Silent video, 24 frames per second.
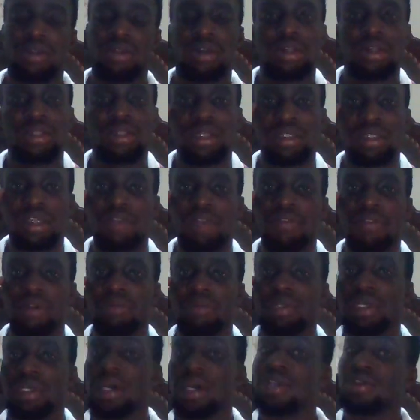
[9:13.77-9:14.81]
it takes time for
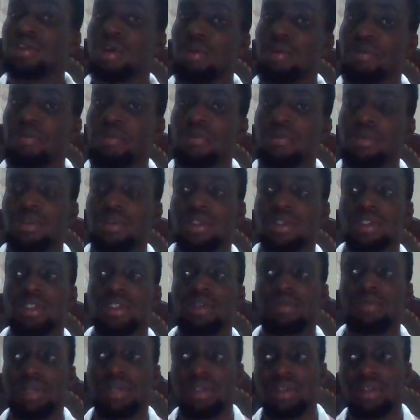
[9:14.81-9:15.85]
them to catch up. It takes
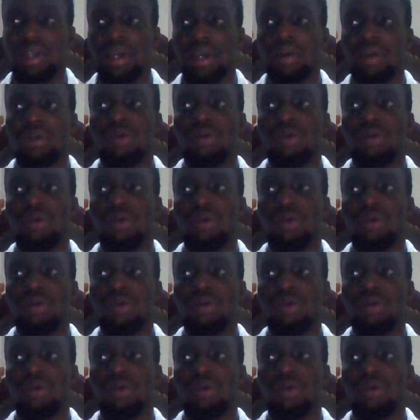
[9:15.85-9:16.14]
some time to like